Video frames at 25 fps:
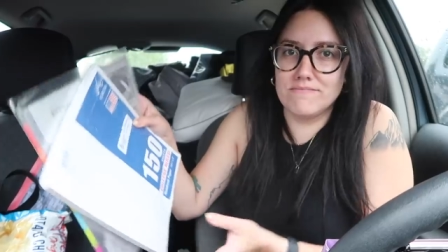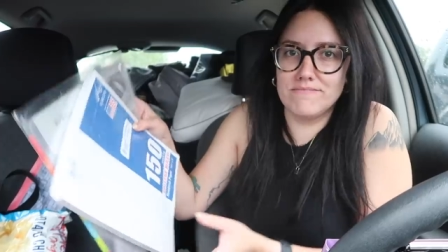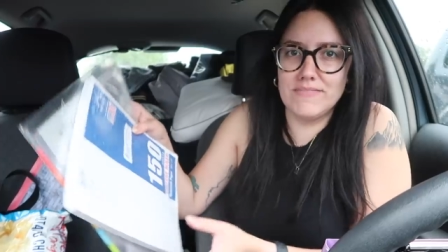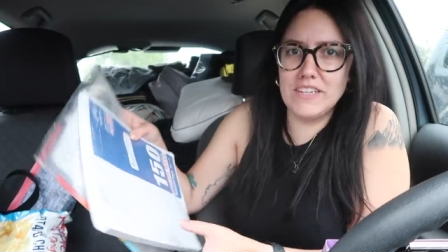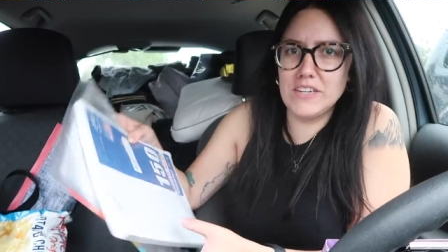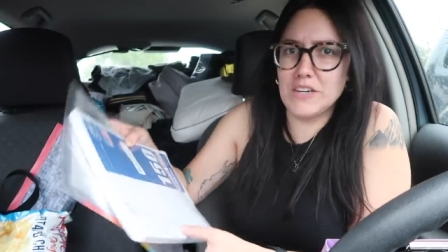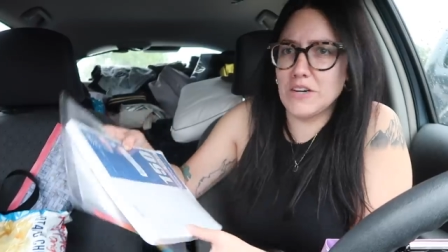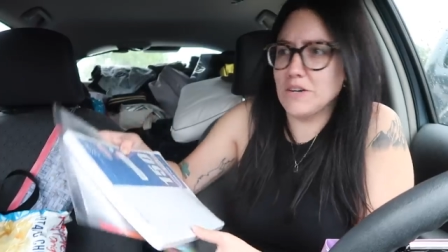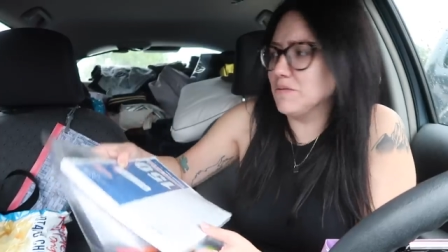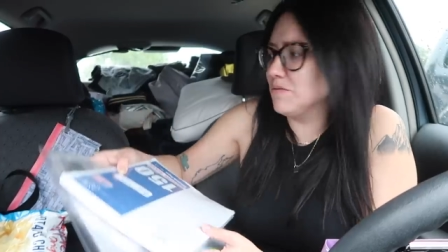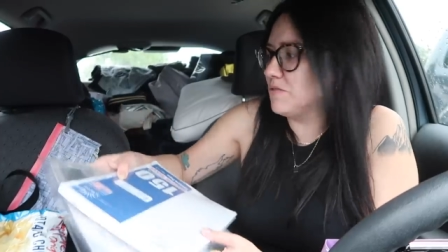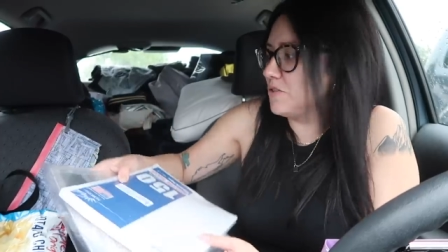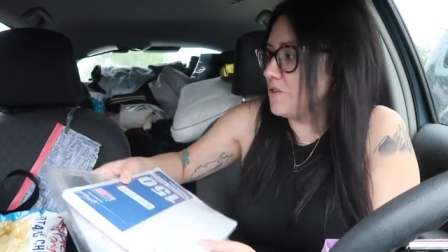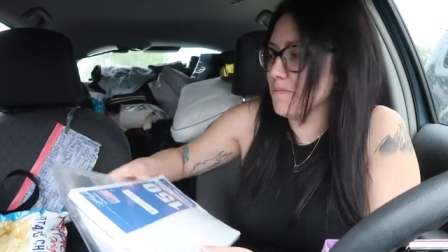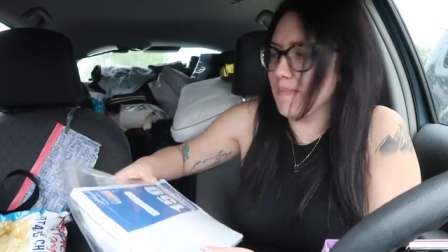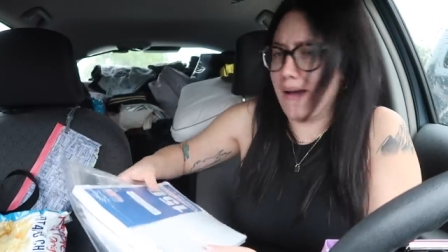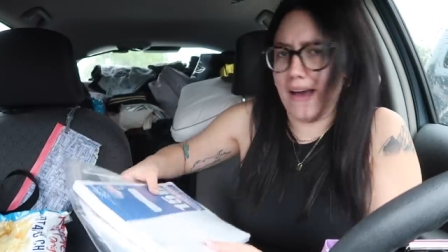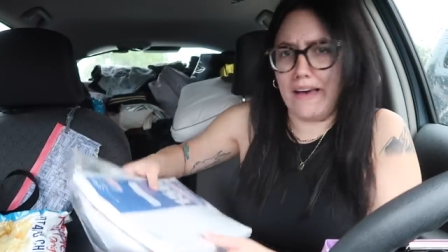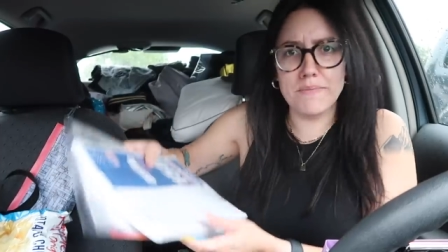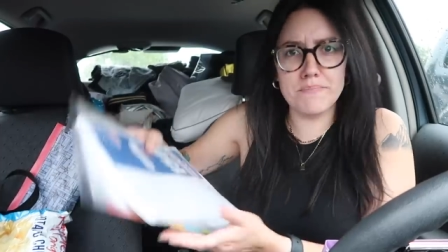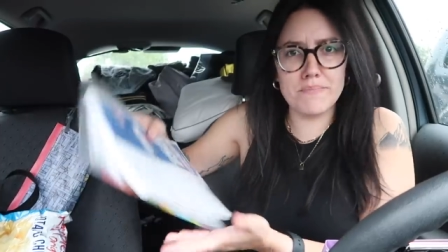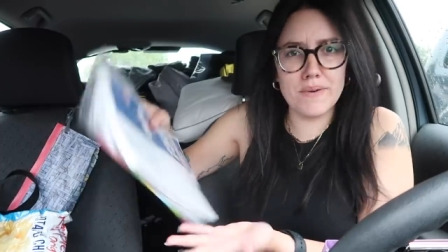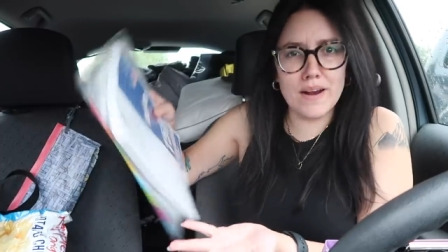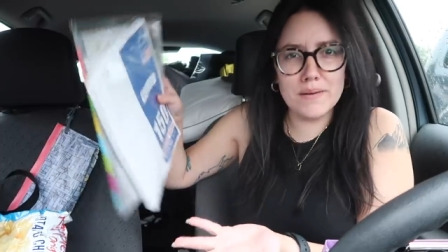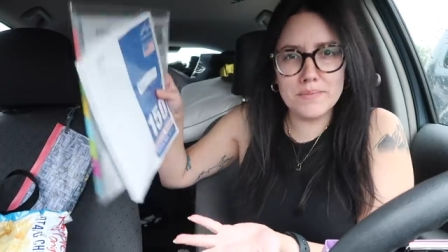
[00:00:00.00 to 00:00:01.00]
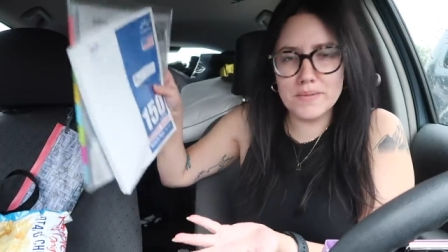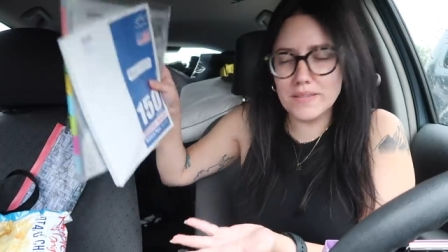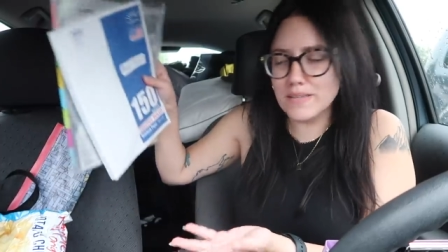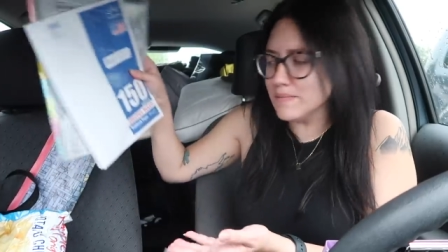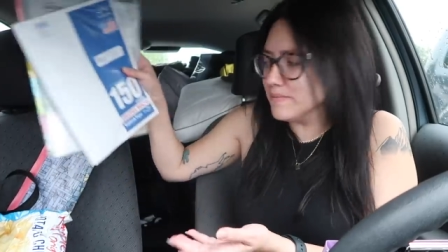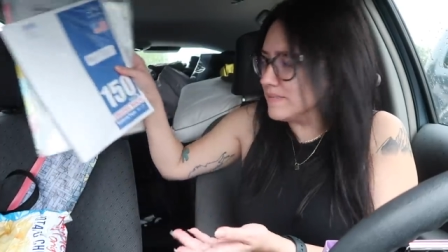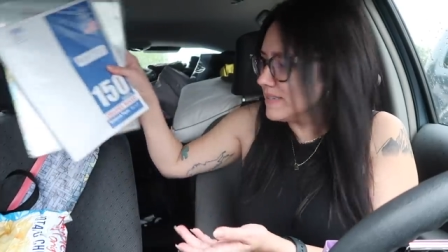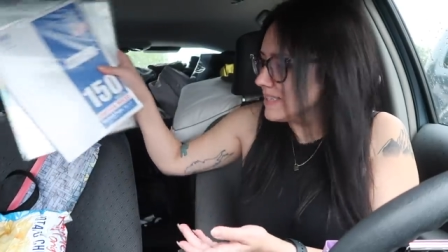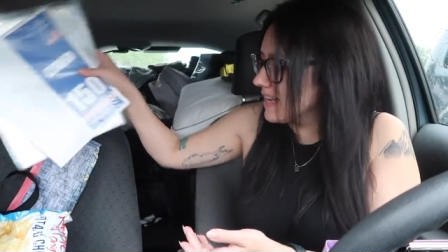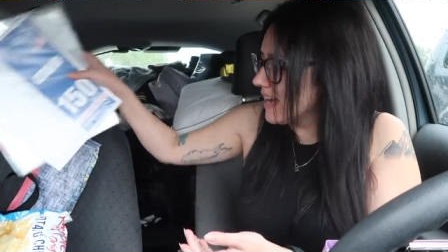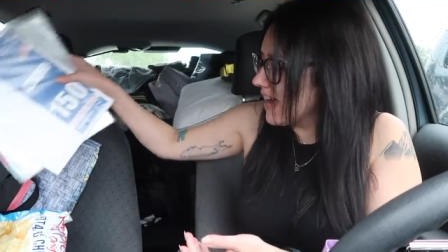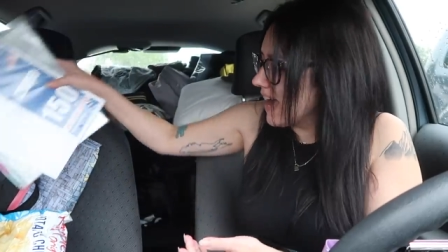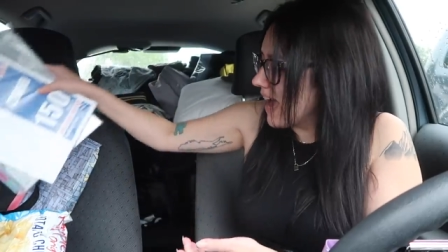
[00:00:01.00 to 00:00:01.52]
you know, do math
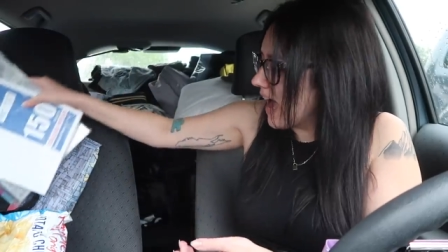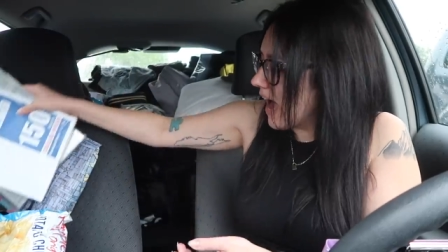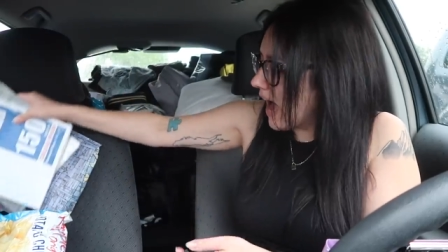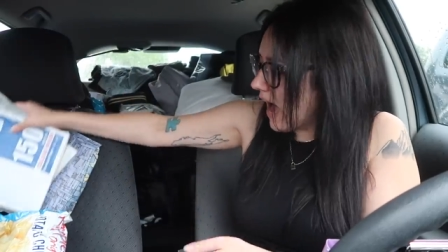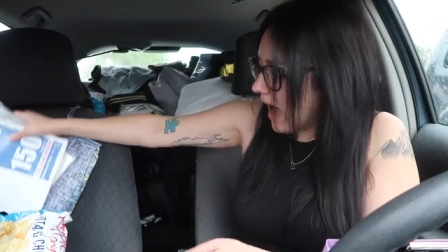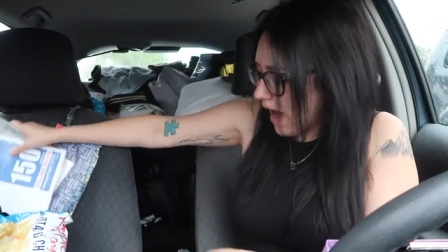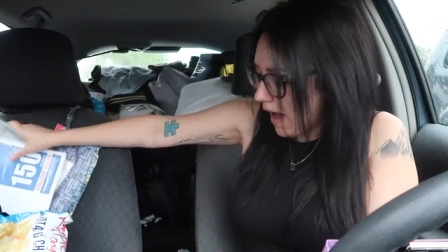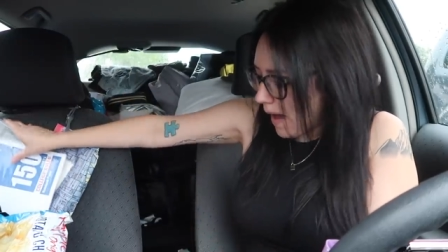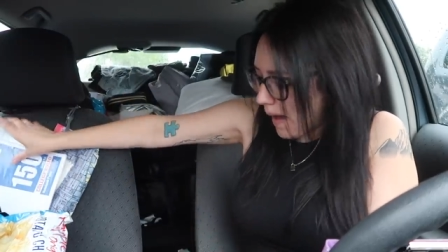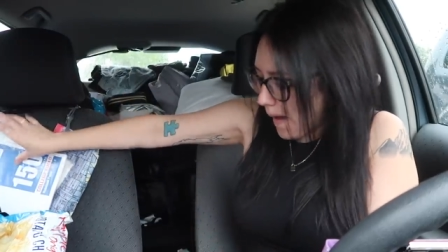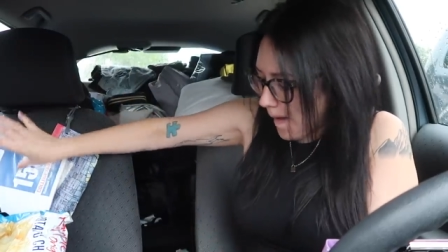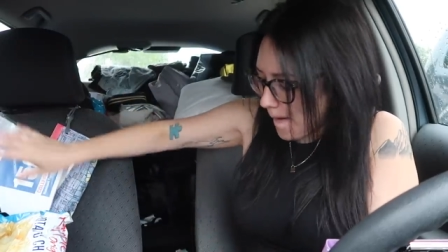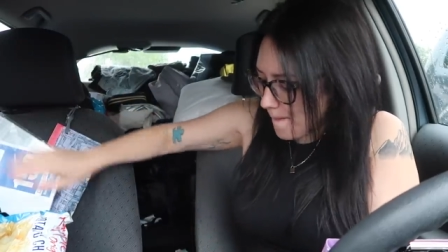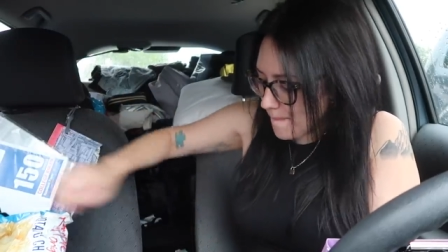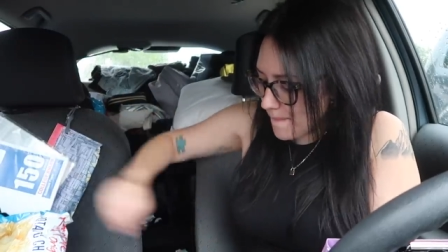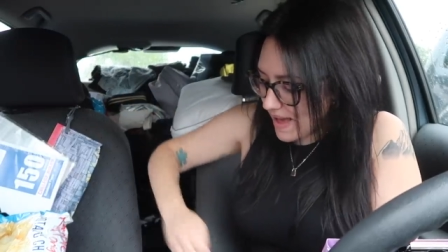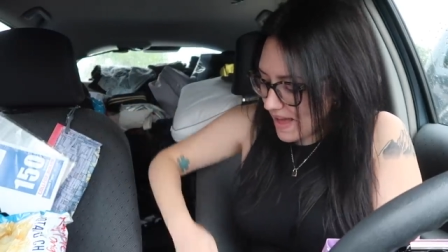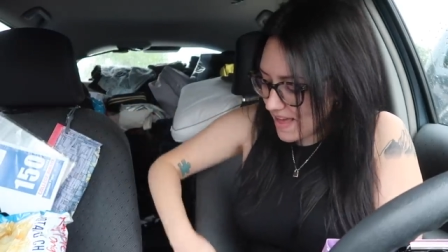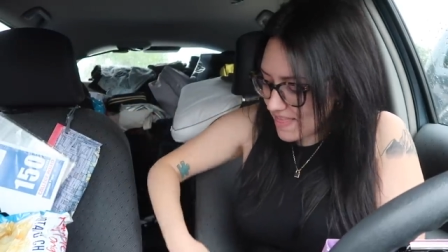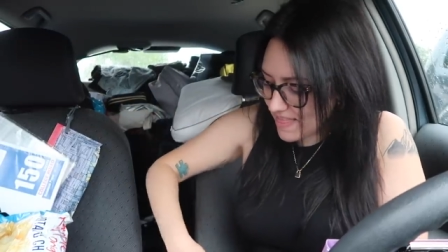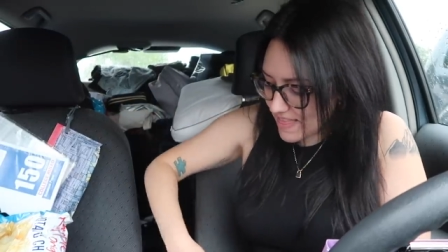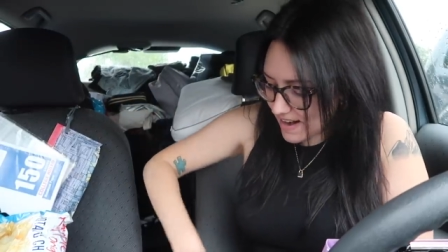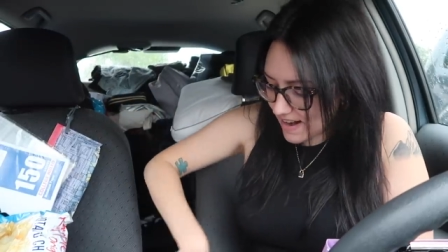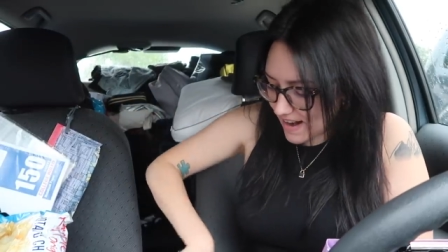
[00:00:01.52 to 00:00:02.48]
problems. And